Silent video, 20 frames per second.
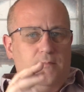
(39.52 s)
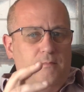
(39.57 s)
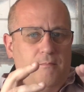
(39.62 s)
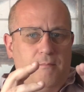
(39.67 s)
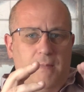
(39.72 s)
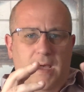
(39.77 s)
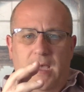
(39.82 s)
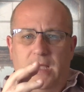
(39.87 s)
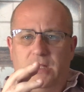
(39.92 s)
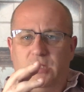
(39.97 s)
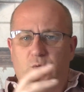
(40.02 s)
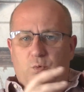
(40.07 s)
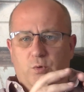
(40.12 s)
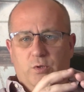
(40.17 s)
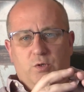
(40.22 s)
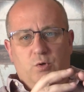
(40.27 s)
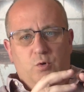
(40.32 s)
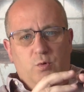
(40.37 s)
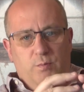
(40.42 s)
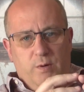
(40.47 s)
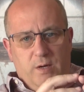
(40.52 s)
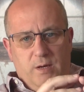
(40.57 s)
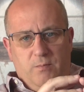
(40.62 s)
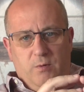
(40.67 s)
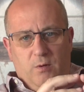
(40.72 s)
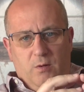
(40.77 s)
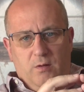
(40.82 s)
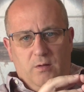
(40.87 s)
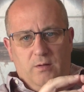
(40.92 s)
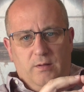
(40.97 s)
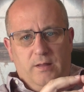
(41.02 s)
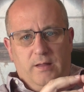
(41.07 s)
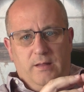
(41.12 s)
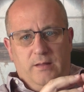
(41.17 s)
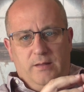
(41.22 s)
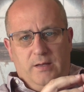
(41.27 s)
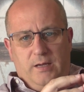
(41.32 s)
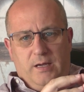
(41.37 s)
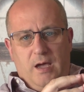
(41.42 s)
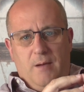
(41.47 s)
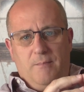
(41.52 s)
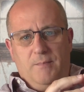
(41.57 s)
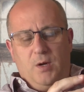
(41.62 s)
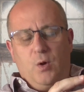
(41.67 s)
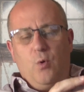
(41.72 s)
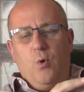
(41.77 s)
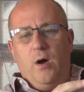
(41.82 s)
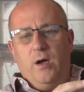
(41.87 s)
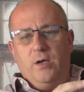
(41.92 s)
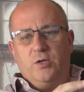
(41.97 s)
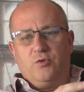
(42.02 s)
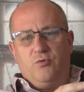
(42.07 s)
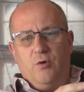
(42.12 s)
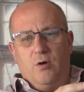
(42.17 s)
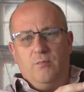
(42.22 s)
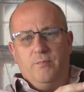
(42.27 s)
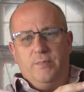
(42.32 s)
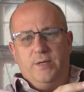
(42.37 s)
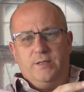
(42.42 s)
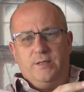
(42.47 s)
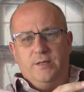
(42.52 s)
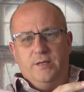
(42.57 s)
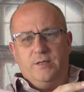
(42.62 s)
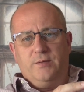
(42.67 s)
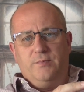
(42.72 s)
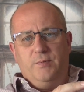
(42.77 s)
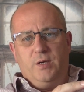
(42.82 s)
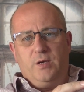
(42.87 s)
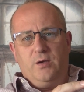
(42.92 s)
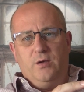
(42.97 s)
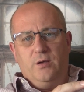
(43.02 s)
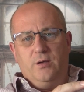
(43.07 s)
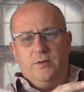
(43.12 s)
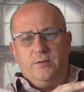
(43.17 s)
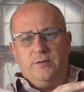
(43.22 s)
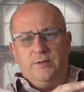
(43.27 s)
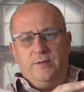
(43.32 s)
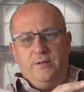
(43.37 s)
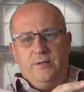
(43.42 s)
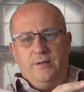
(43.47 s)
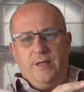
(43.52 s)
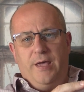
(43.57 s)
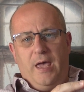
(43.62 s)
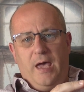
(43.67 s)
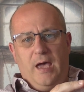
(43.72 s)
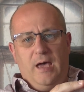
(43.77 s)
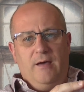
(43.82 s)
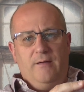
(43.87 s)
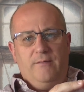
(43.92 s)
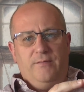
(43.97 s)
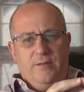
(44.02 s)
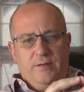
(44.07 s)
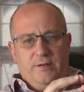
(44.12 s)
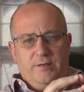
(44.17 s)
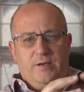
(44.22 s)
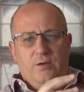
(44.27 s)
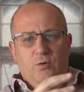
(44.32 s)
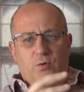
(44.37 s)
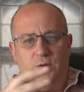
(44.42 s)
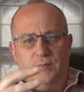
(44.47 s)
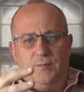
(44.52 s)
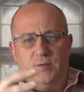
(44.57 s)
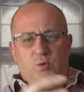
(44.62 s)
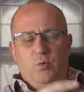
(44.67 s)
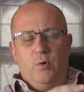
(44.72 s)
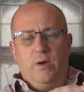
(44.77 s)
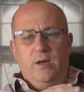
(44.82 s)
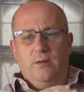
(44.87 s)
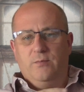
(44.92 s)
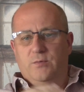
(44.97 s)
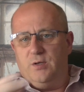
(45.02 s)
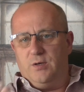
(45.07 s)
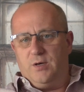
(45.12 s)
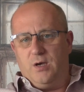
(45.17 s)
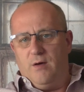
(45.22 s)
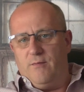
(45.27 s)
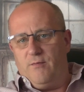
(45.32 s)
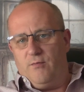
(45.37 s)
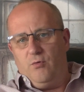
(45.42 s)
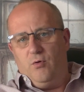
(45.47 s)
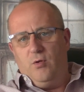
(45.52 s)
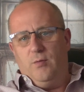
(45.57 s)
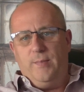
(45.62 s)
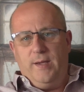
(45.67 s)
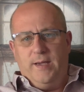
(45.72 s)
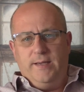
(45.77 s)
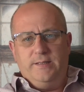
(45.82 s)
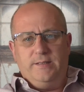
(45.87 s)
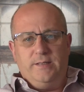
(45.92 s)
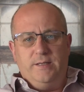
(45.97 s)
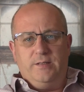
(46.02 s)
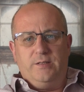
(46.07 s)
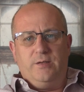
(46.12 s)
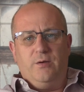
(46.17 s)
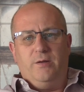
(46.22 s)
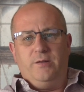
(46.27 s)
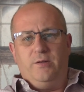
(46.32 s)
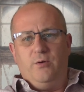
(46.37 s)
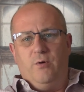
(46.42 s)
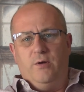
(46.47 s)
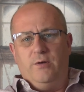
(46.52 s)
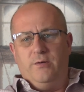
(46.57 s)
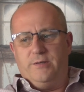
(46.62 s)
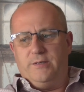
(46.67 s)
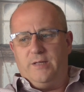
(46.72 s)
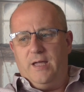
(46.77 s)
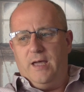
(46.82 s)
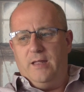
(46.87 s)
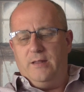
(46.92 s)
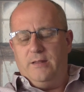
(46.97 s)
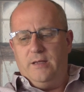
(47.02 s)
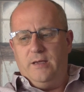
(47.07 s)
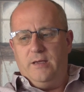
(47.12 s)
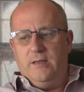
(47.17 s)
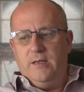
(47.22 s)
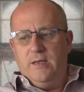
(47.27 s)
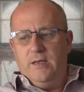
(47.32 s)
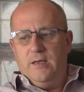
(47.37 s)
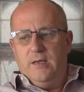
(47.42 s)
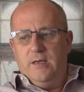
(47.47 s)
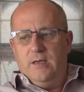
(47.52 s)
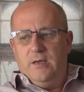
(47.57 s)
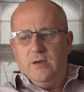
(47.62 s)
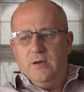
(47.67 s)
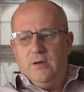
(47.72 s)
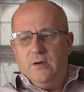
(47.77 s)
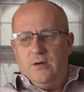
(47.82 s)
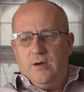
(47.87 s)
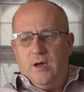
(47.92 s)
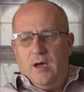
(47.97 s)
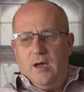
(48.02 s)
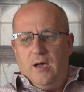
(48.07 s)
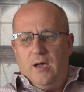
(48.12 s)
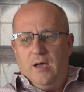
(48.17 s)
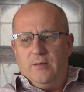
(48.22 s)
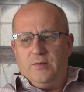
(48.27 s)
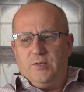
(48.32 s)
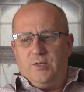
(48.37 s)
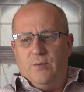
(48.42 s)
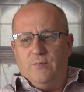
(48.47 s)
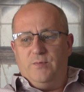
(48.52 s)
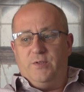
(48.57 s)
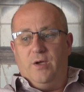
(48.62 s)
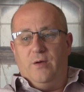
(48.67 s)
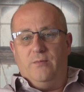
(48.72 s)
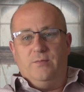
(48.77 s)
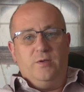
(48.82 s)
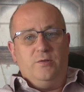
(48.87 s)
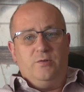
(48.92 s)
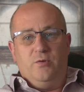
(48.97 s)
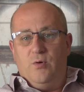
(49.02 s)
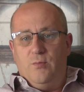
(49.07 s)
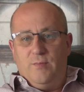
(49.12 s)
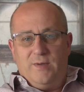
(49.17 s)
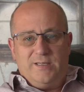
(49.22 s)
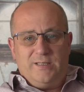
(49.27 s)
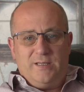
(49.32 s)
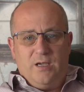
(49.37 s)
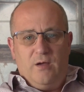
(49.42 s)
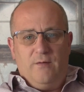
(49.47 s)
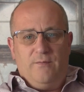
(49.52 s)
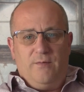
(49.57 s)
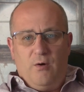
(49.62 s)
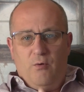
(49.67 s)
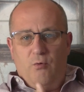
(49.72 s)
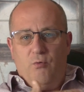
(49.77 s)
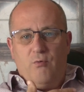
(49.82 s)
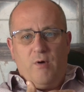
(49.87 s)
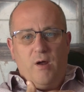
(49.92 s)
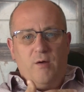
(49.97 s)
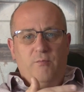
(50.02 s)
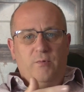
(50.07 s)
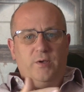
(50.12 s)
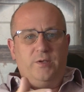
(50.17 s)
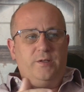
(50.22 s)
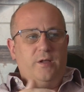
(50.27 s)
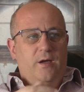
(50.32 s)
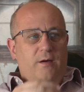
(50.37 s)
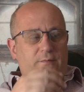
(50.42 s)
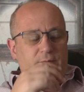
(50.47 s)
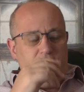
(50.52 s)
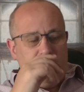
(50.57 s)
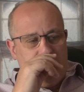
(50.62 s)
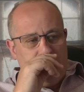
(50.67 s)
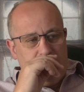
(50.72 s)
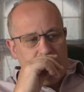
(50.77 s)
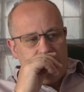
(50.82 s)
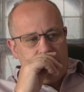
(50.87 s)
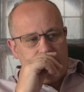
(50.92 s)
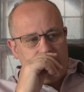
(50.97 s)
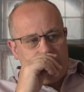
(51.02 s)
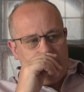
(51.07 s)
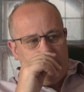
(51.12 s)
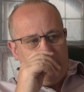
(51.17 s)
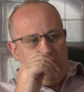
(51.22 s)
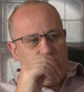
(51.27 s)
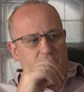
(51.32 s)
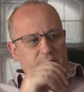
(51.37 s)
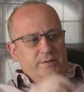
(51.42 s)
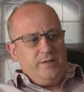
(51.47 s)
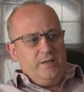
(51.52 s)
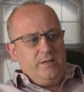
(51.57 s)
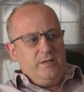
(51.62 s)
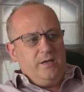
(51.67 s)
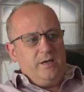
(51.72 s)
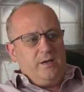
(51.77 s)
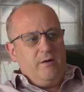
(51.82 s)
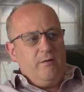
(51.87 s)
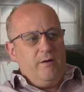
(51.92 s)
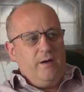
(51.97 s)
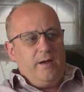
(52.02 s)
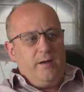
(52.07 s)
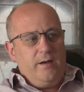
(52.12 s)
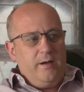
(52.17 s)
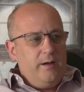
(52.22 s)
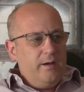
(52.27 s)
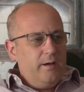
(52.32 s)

match with two people, it, it, can be quite a strong business because they have the skills between them to cover all bases. So I do understand that uh, sometimes I do it myself, I will run my stuff, and then people are sitting there going,